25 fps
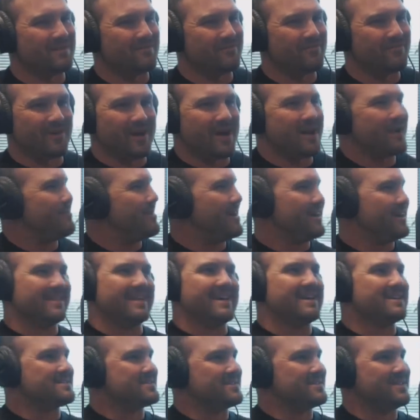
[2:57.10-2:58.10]
Forgot about
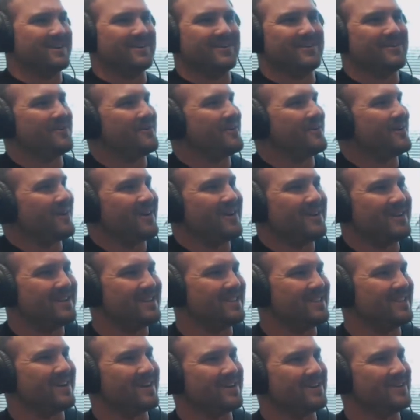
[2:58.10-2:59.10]
legs though while we were
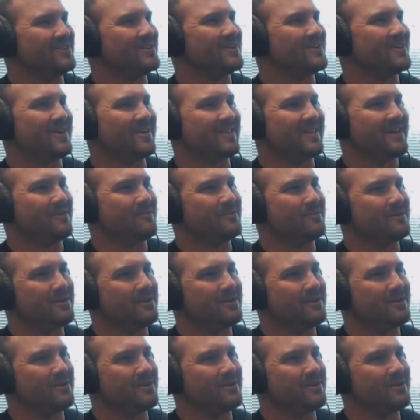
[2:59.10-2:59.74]
in there doing all that.